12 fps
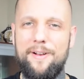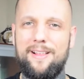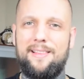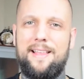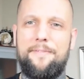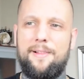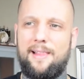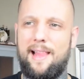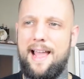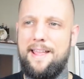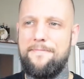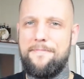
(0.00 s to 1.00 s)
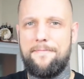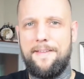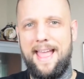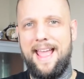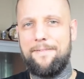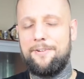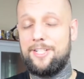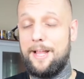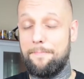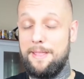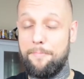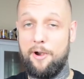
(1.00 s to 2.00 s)
want to live a life of average.
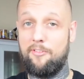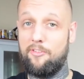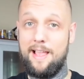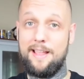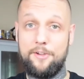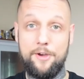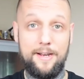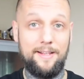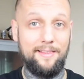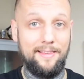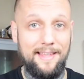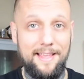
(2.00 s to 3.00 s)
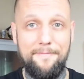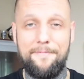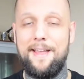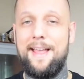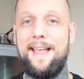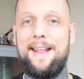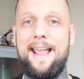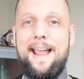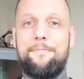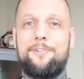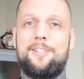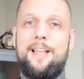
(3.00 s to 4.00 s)
I mean, personally, I couldn't live an
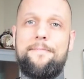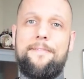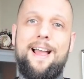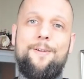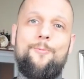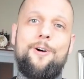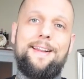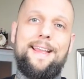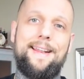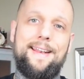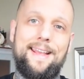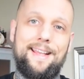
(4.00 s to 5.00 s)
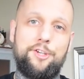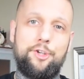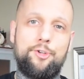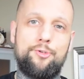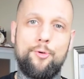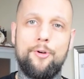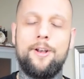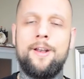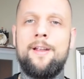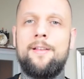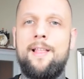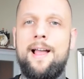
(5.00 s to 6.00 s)
average life. I want an
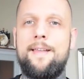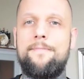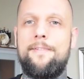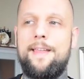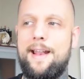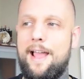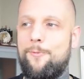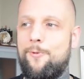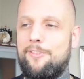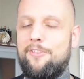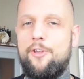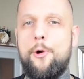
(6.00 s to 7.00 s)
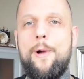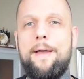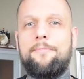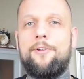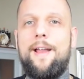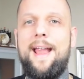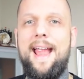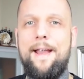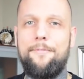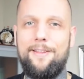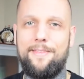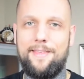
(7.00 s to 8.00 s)
extraordinary life, and I want to go after
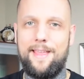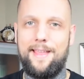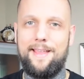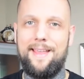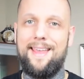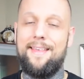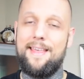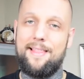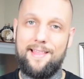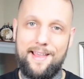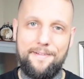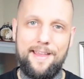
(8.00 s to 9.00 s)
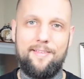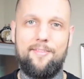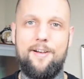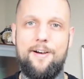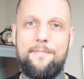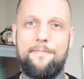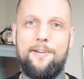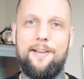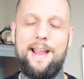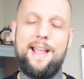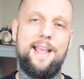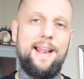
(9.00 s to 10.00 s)
everything that life has to
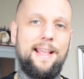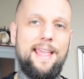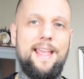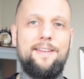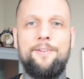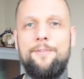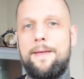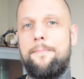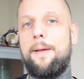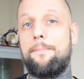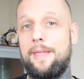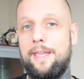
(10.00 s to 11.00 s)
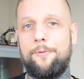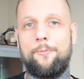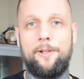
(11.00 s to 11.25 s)
offer. And I can't do that by being